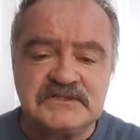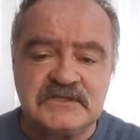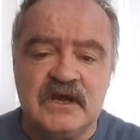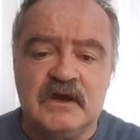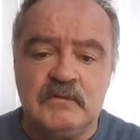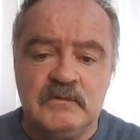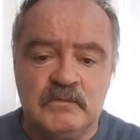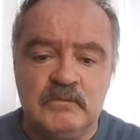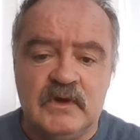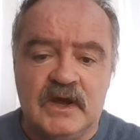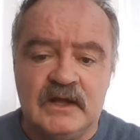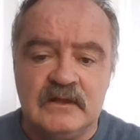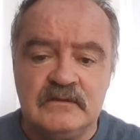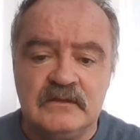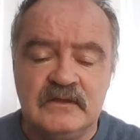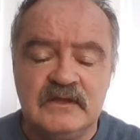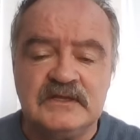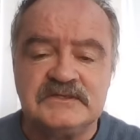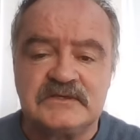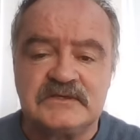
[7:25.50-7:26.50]
it's going
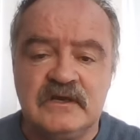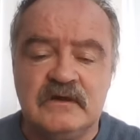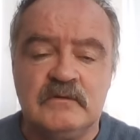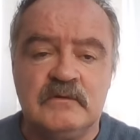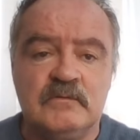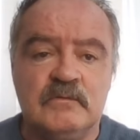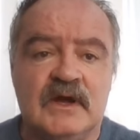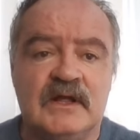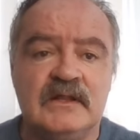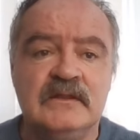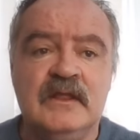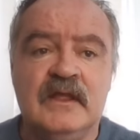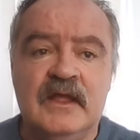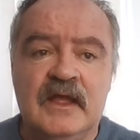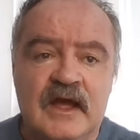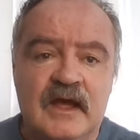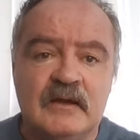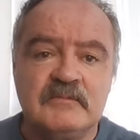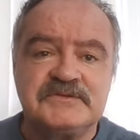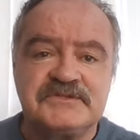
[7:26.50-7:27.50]
well. It's going well.
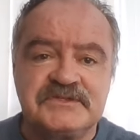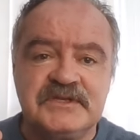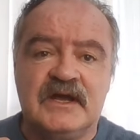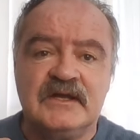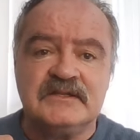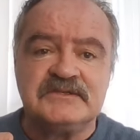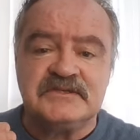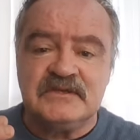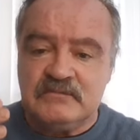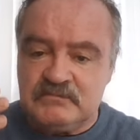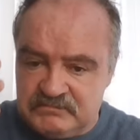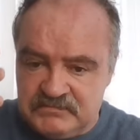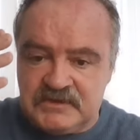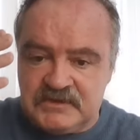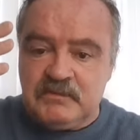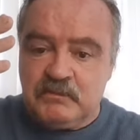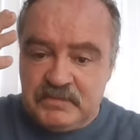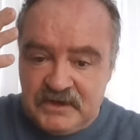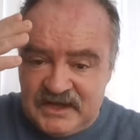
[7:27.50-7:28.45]
I'm starting to.